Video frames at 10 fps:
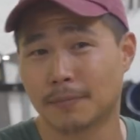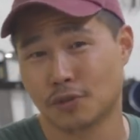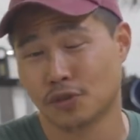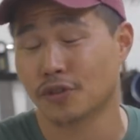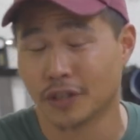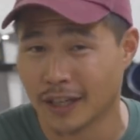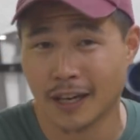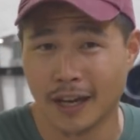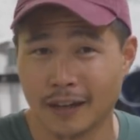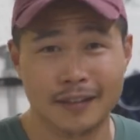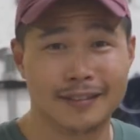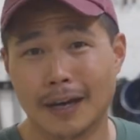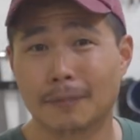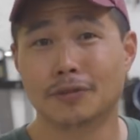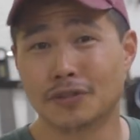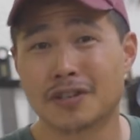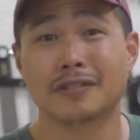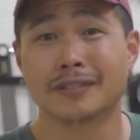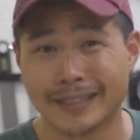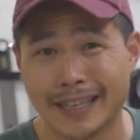I'm sure you could cut up to a
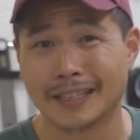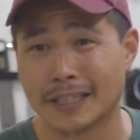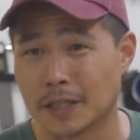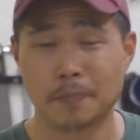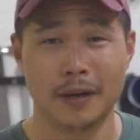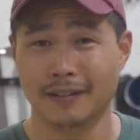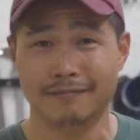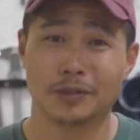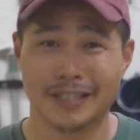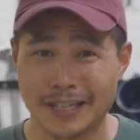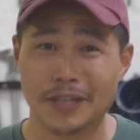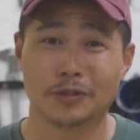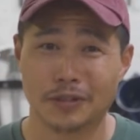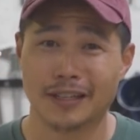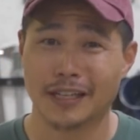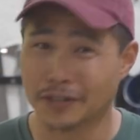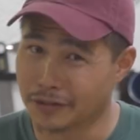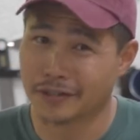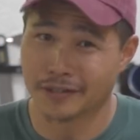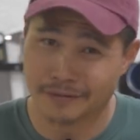certain thickness, but with the CO2 lasers,